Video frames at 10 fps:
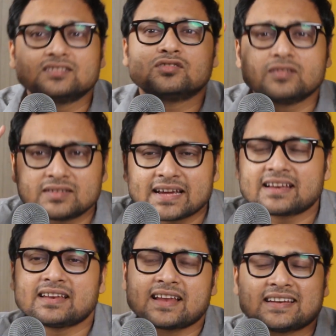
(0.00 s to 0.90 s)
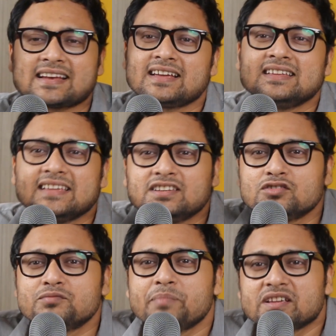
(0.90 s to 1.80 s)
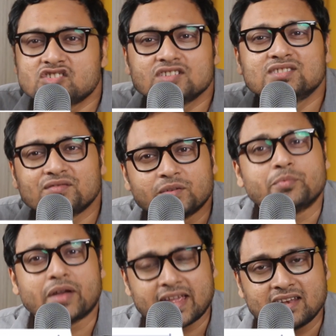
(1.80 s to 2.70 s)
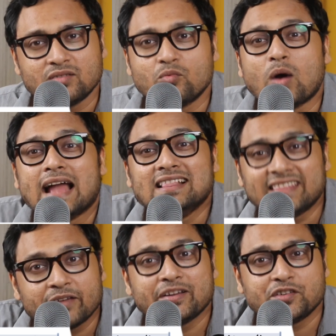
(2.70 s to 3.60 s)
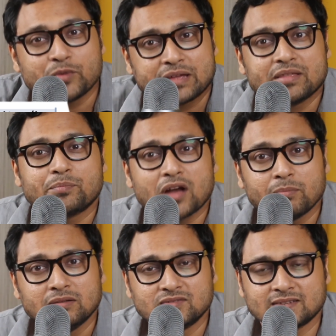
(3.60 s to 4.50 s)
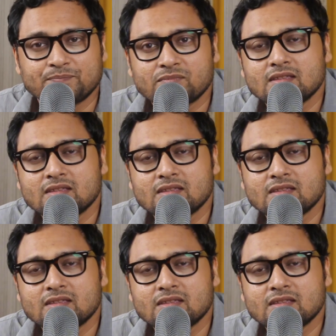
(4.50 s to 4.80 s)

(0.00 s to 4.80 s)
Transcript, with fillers: So, te- uh, technically, they took pictures of the brain while they were doing the problems.